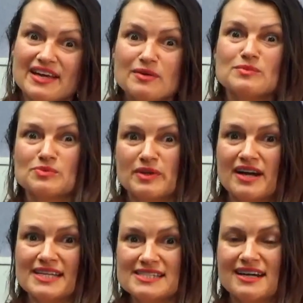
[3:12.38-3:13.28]
that was when
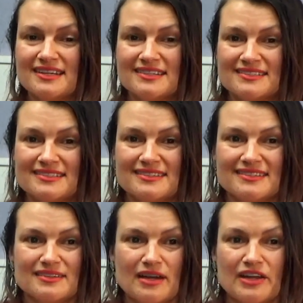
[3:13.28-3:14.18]
I started,
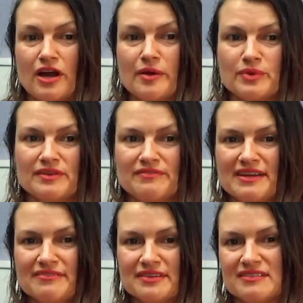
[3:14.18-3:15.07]
and I would have
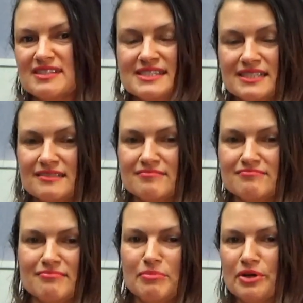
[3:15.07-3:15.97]
never considered
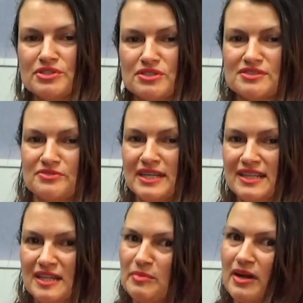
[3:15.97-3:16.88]
Botox or
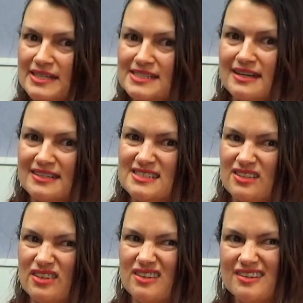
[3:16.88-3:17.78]
anything, but I started to
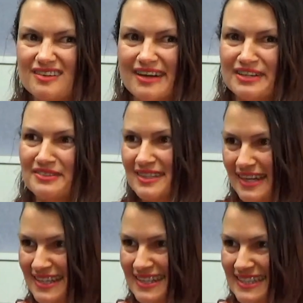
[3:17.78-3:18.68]
go, I don't
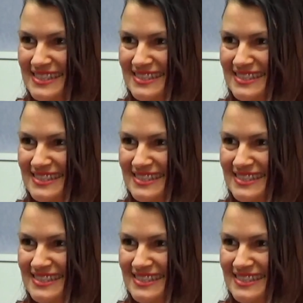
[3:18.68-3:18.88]
like this.